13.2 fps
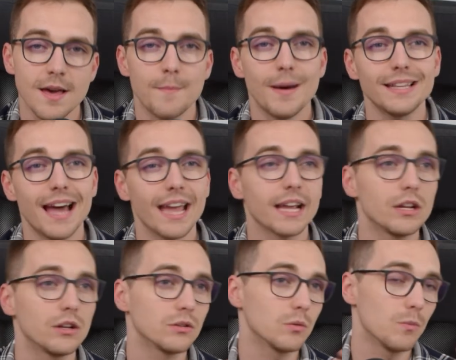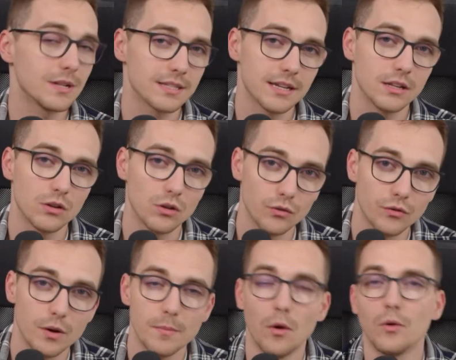but I cannot once again
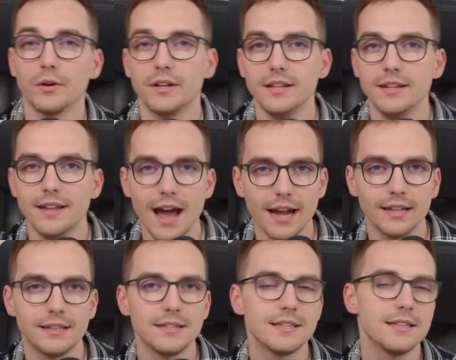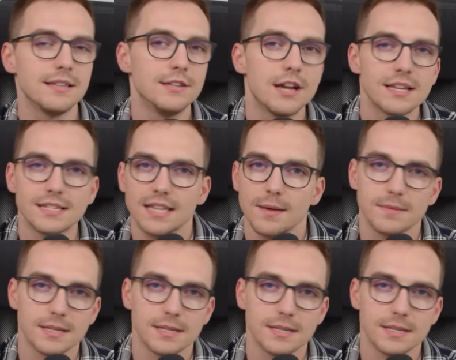confirm or deny. This is just some